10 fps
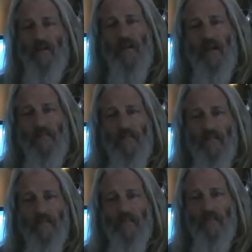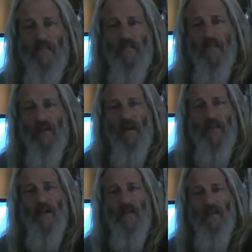them to have
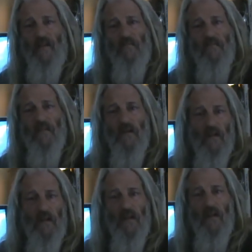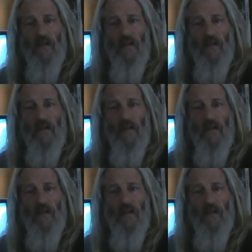it and